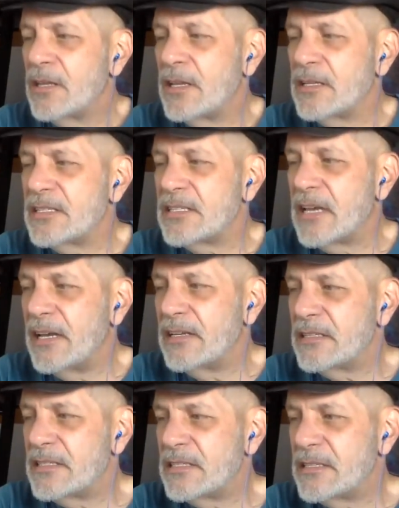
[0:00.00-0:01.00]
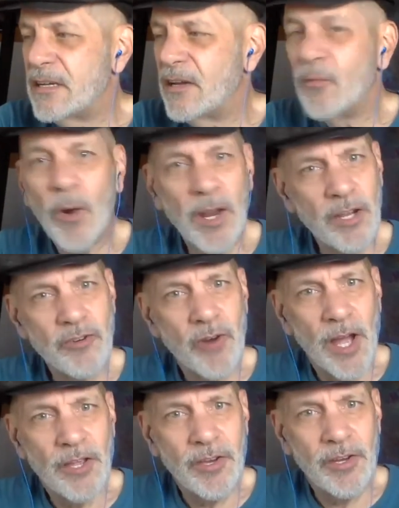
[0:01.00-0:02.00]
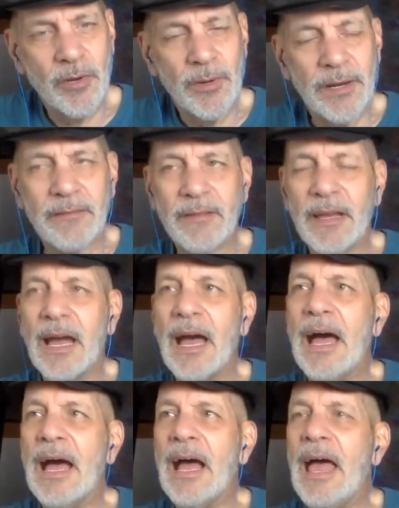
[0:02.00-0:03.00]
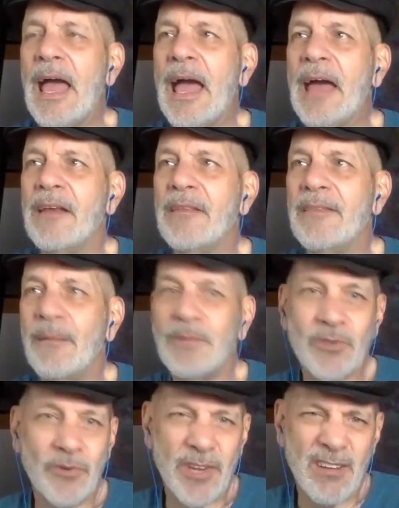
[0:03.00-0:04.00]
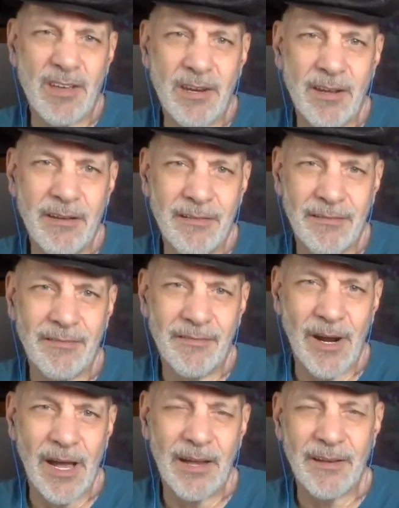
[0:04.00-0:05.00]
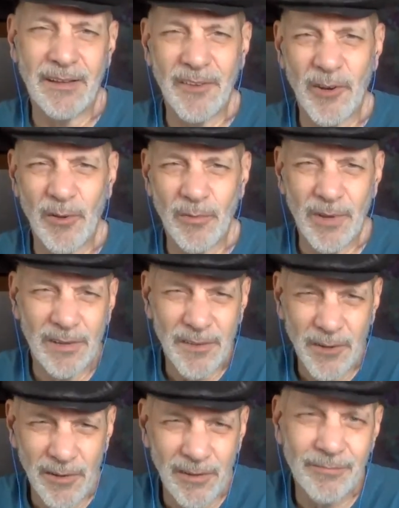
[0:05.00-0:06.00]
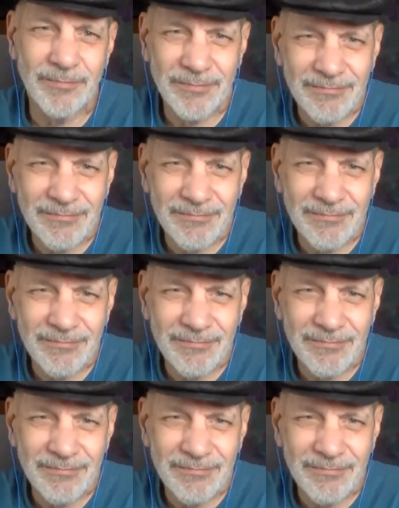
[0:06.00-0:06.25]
that says, why don't you try it? You could do it. And that was all you needed, right? A little